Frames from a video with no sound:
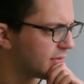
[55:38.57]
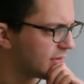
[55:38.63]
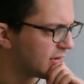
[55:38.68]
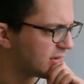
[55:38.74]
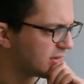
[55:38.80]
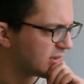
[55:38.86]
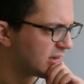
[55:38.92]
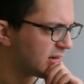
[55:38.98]

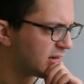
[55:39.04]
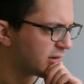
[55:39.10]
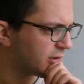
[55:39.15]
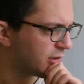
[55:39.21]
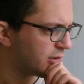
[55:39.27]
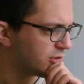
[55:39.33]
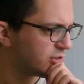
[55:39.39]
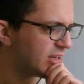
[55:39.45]
Is it
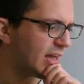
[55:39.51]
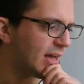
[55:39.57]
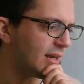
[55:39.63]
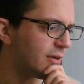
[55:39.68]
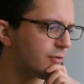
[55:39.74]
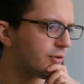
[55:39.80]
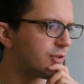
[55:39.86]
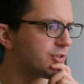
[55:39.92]
Lagrange? Yeah,
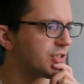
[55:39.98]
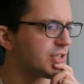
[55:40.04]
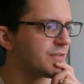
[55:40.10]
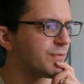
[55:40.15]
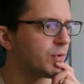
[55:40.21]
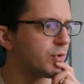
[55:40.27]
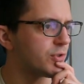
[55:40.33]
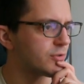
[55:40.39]
Lagrange's
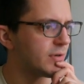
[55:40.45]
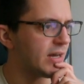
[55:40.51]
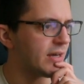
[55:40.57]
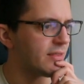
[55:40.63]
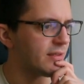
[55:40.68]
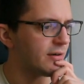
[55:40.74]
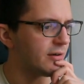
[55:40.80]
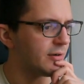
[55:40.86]
4 square
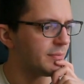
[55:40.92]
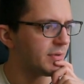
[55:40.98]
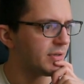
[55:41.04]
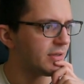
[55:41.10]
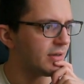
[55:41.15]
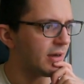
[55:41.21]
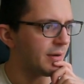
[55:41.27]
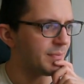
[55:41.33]
theorem.
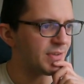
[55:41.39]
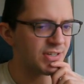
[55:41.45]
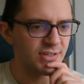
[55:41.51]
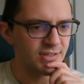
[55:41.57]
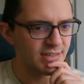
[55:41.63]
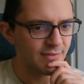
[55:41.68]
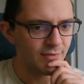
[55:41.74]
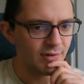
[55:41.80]
This
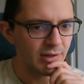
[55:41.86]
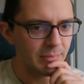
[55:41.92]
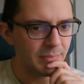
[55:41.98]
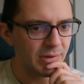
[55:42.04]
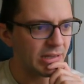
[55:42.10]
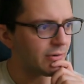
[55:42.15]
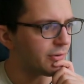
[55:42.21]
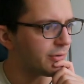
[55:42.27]
has definitely
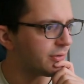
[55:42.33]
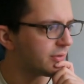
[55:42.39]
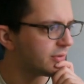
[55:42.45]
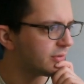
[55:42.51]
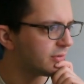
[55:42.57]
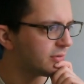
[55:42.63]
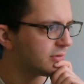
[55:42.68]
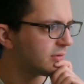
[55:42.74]
been on,
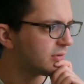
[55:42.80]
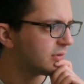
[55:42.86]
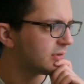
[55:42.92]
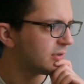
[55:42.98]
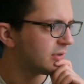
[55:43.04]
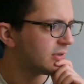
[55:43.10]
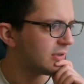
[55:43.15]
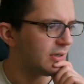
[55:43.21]

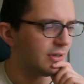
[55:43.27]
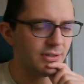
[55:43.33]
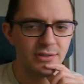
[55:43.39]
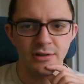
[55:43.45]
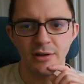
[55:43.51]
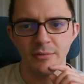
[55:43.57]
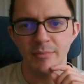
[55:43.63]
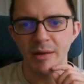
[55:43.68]
I
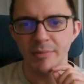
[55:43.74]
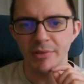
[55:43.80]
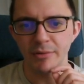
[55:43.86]
don't know, maybe the